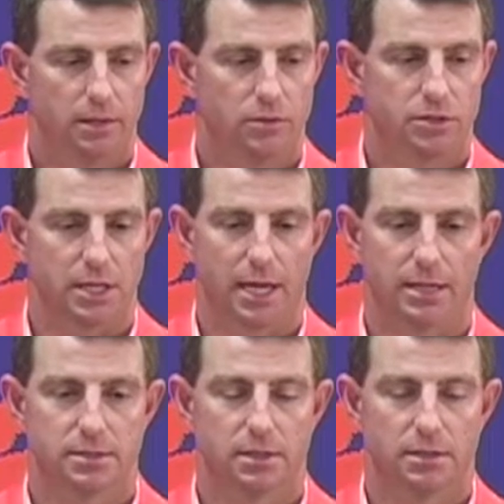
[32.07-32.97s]

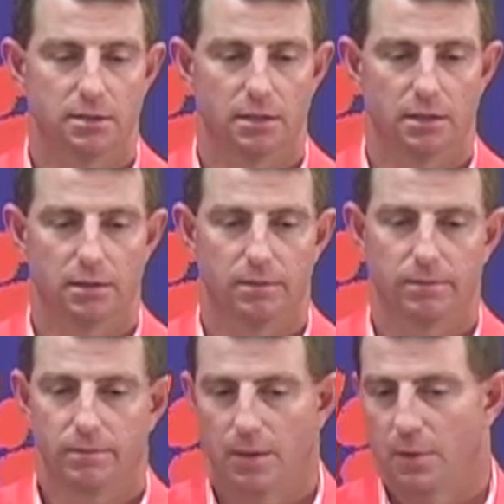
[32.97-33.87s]
decides that
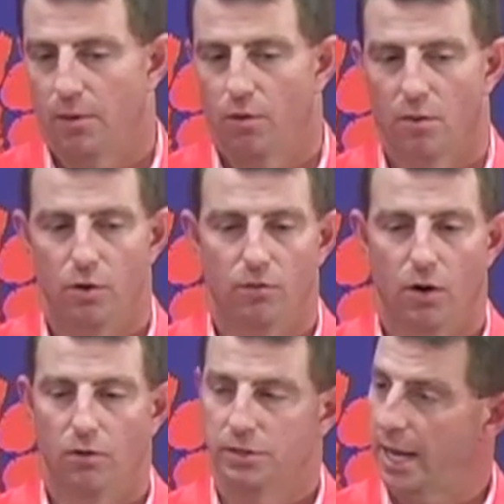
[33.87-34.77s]
they may want to move
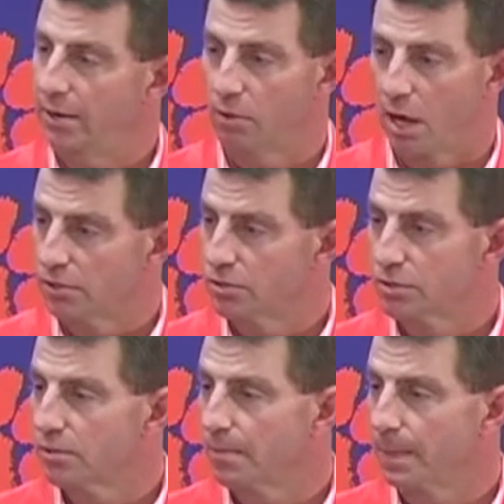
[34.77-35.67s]
on. Dane
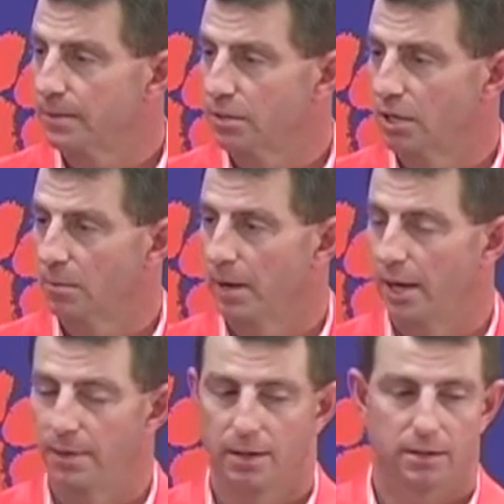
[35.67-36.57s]
Rogers is a young
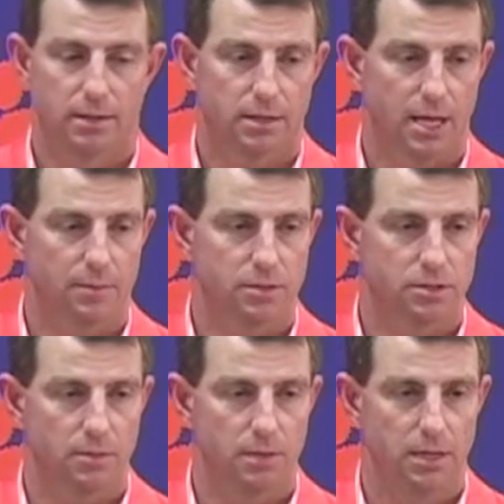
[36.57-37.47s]
man that came to
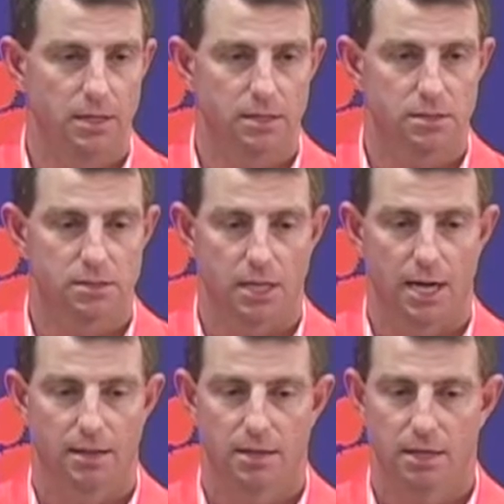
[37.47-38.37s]
see me, and he's
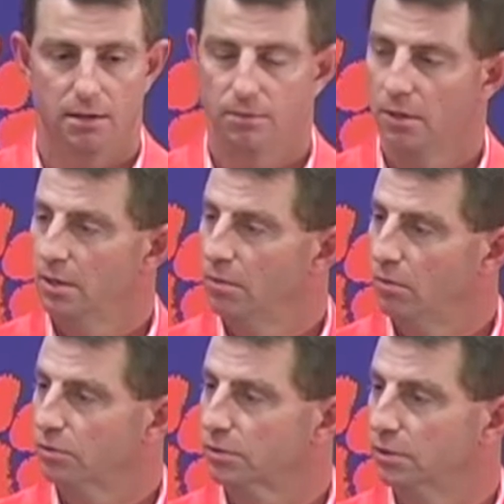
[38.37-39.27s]
decided that he
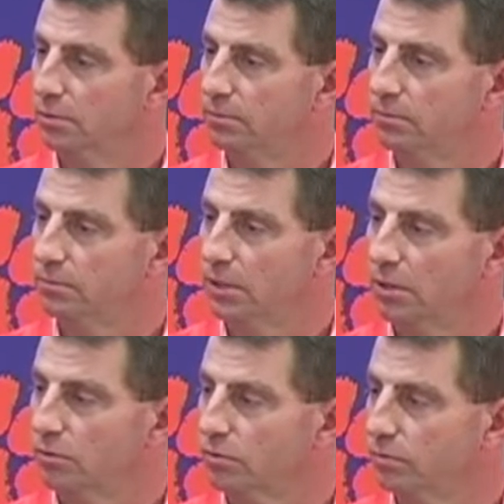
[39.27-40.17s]
wants to, you
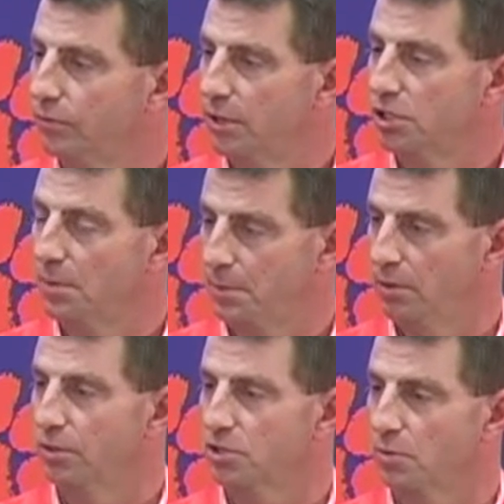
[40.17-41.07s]
know, finish up
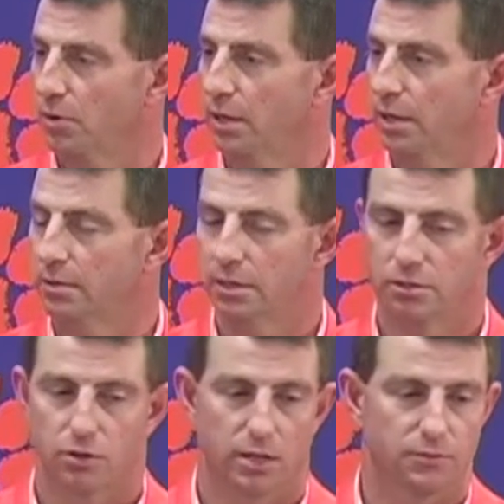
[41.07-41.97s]
here this spring
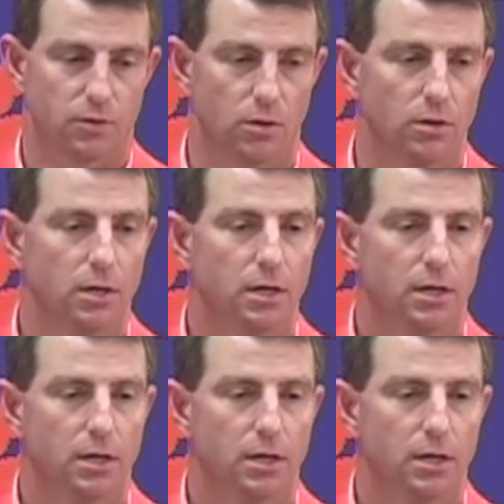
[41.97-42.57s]
and transfer